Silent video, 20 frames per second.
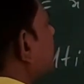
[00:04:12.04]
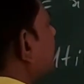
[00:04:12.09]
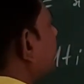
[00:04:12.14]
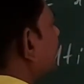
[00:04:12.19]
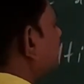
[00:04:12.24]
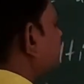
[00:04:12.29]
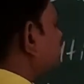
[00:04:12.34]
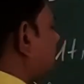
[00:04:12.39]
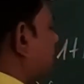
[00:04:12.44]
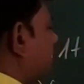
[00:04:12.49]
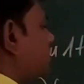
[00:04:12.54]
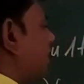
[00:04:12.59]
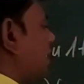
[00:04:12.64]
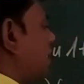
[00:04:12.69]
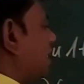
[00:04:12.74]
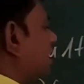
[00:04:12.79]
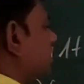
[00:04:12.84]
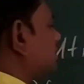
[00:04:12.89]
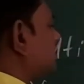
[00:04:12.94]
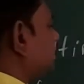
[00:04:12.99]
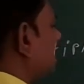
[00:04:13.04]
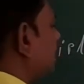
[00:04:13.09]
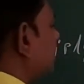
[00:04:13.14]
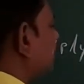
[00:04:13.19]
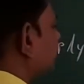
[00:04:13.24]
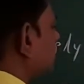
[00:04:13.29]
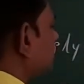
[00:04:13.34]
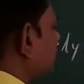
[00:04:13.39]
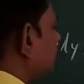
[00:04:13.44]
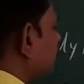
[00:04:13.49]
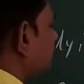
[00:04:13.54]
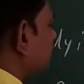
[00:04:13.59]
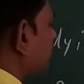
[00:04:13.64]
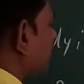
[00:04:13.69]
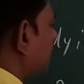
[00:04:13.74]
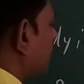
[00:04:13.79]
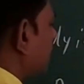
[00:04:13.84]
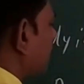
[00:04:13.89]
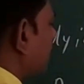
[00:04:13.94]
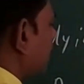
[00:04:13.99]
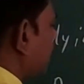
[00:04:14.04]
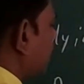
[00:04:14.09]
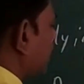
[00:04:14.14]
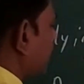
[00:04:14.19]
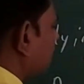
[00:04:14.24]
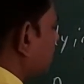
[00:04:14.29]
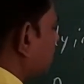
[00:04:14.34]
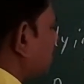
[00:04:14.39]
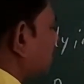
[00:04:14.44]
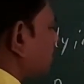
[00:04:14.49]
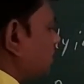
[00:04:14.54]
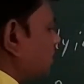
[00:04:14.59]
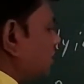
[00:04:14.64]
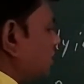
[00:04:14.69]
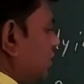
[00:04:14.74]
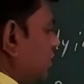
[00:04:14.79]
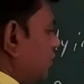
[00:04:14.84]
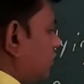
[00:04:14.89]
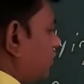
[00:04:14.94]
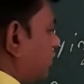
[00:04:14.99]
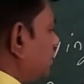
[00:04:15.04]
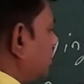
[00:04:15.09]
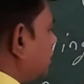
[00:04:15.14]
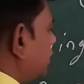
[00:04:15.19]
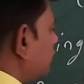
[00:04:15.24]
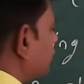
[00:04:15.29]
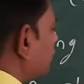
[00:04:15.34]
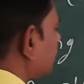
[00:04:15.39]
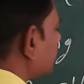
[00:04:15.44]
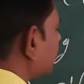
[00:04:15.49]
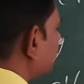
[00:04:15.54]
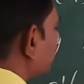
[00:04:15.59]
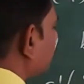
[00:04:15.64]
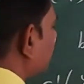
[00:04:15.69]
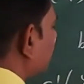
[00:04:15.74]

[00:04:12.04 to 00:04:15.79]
times 1 by x, answer is y by x. We denote it